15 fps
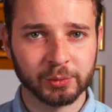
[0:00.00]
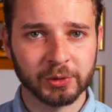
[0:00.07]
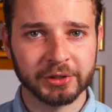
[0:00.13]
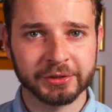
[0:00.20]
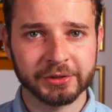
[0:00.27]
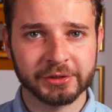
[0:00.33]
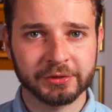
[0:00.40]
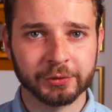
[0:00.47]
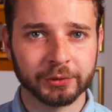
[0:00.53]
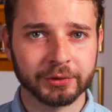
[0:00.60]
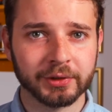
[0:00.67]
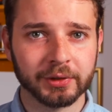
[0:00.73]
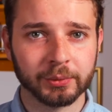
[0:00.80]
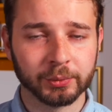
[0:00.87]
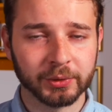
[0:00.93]
words for
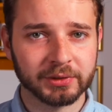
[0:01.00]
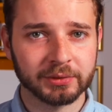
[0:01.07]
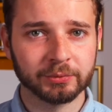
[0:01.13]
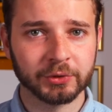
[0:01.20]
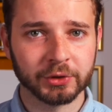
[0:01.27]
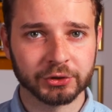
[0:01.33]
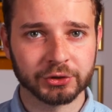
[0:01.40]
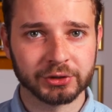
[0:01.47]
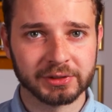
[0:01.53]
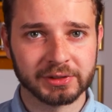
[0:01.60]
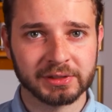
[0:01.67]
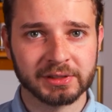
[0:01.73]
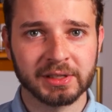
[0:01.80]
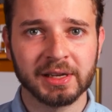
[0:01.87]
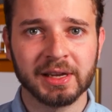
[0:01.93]
the written versions.